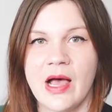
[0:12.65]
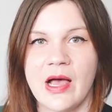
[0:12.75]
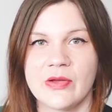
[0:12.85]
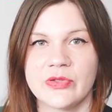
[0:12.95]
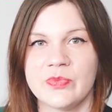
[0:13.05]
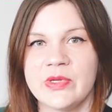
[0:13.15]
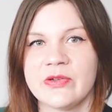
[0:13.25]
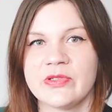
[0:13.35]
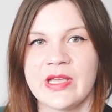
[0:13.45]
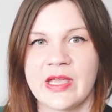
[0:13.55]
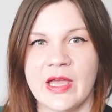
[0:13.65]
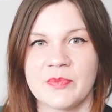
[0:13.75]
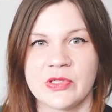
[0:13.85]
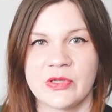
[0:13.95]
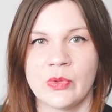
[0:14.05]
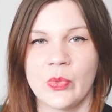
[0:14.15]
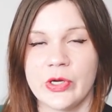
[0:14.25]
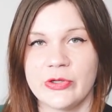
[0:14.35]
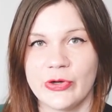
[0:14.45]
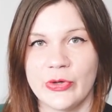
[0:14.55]
how to build a capsule
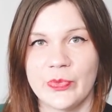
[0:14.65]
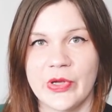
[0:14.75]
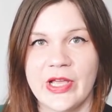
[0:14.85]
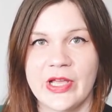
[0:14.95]
wardrobe